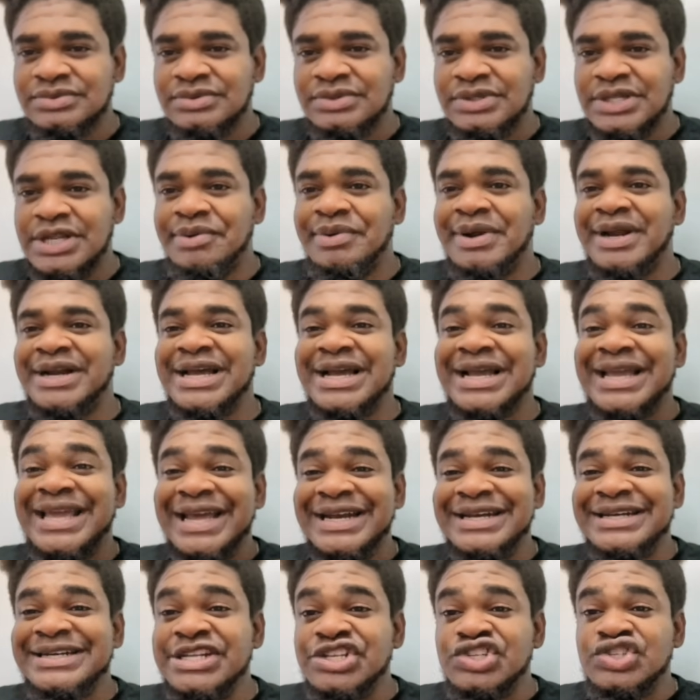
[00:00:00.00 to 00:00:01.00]
They rather
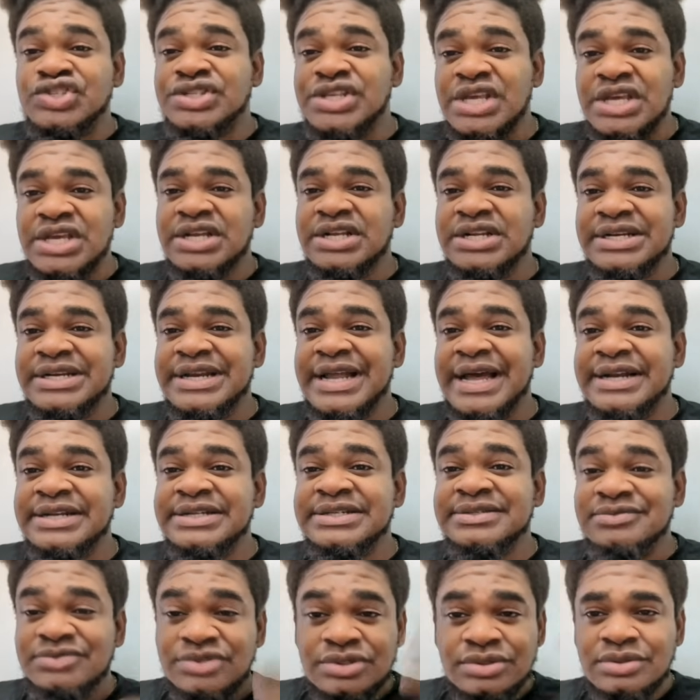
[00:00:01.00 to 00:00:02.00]
get this sale
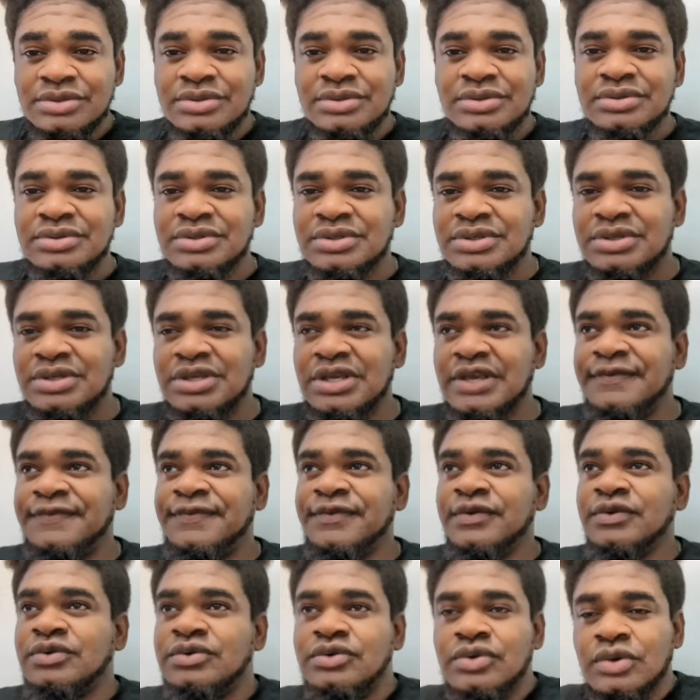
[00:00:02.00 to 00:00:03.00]
than you know if
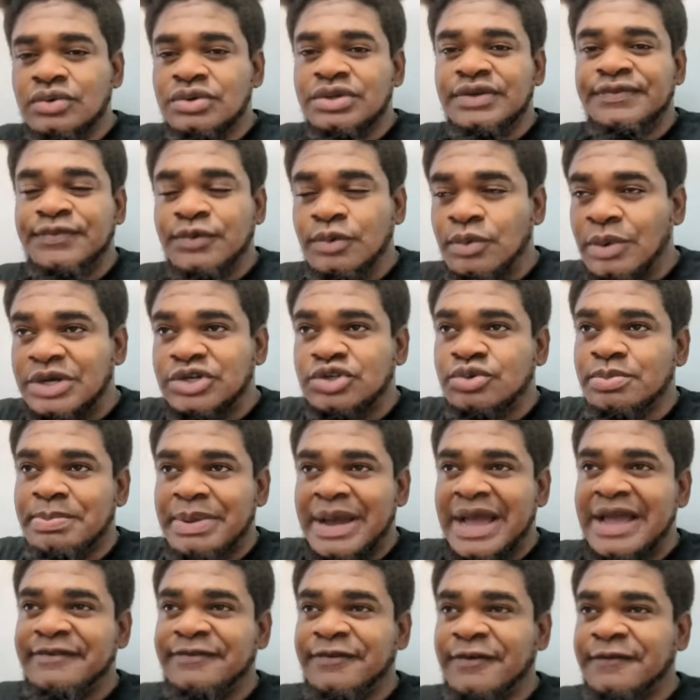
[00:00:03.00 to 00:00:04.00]
you do if you want to
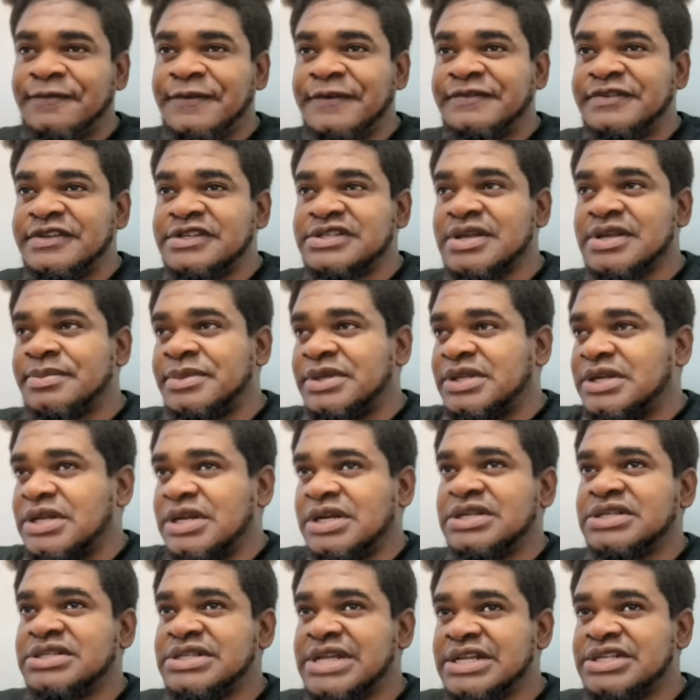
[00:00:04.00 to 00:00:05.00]
buy for 50 something
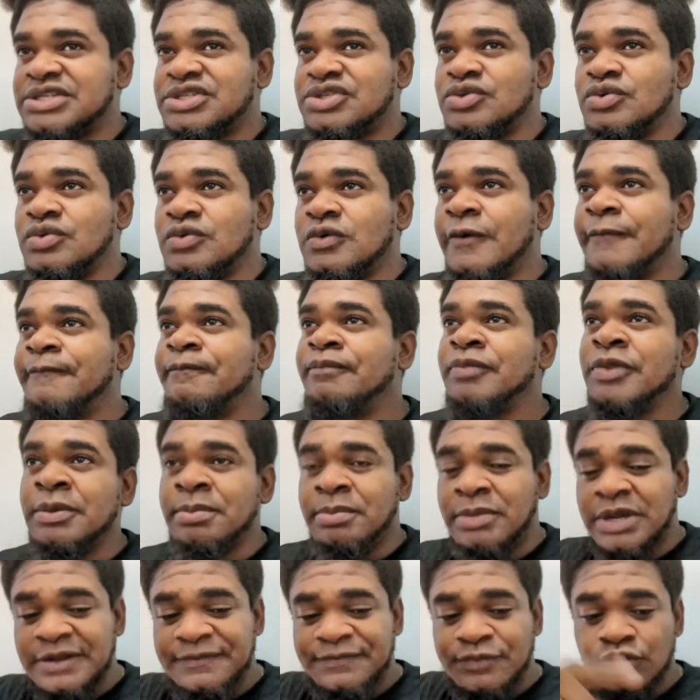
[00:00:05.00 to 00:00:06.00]
dollars that's you
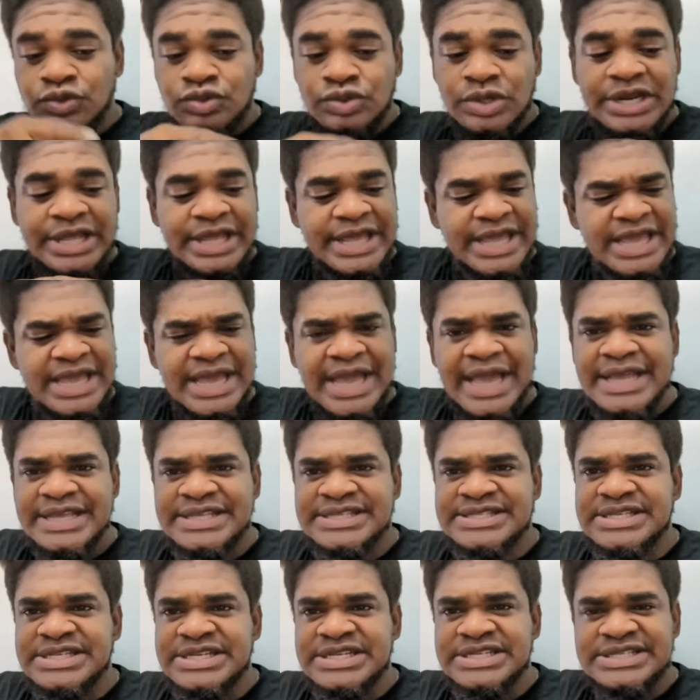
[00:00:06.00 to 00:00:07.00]
but if you told her, hey i
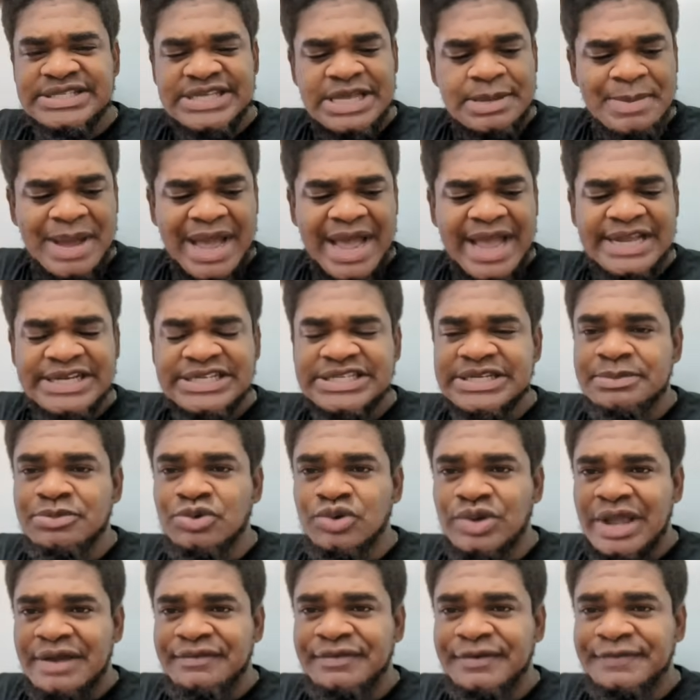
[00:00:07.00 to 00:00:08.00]
see the same item
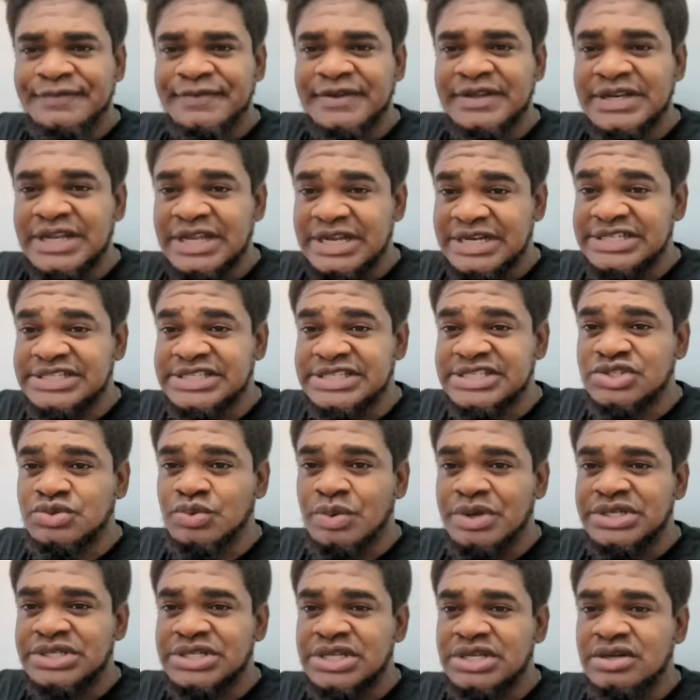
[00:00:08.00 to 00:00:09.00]
look everything there this is
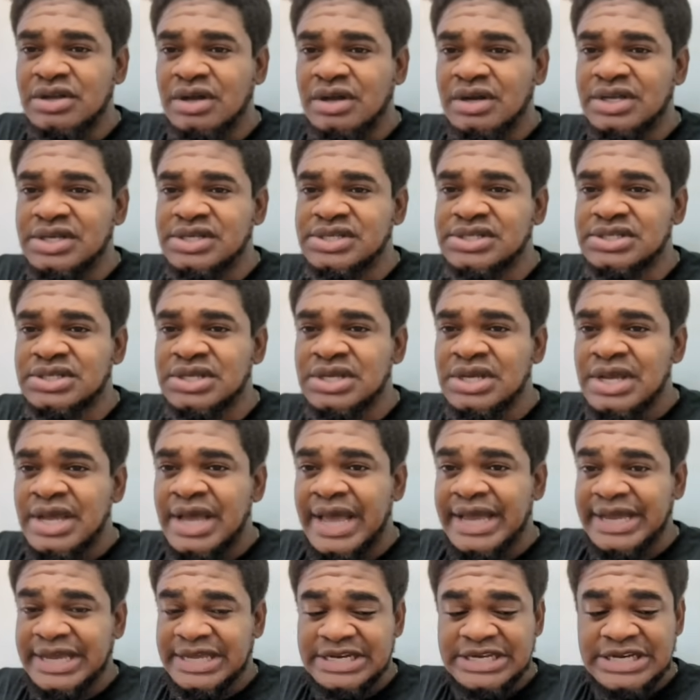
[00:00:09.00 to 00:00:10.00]
20 dollars
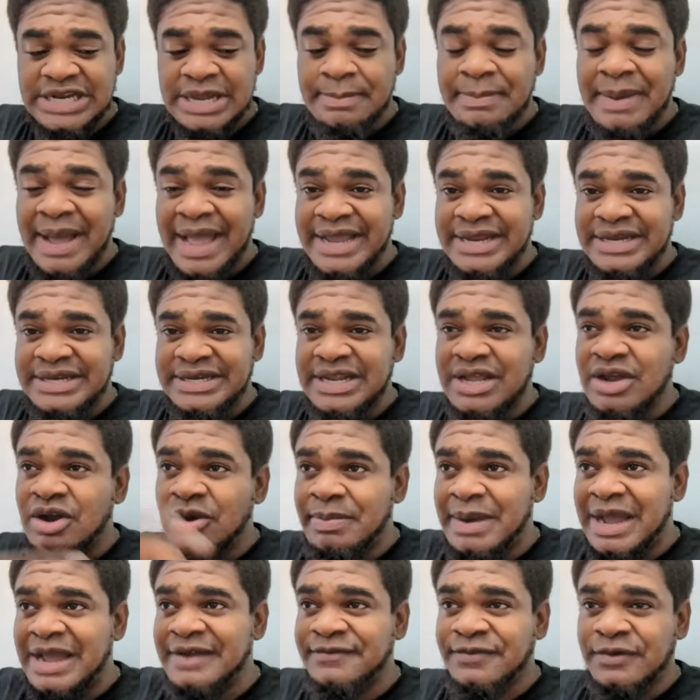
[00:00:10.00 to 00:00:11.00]
i can either buy it there
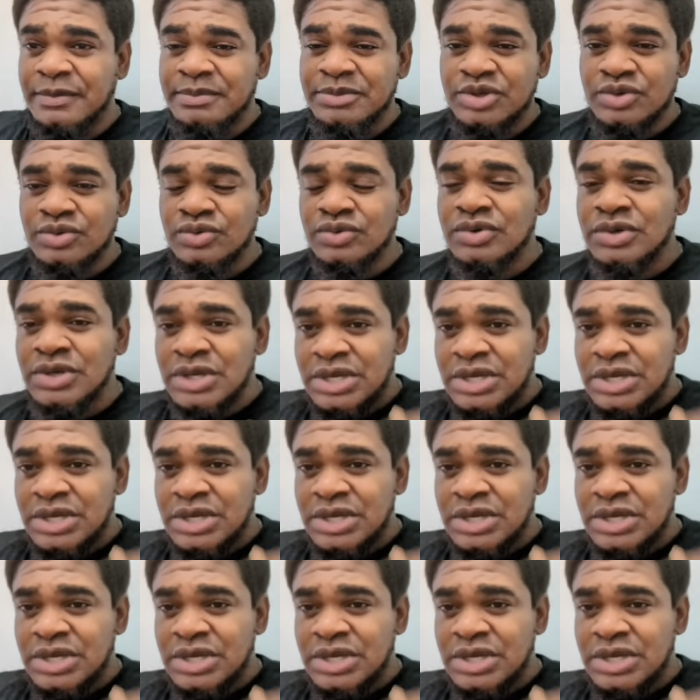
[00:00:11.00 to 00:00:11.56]
or buy it from you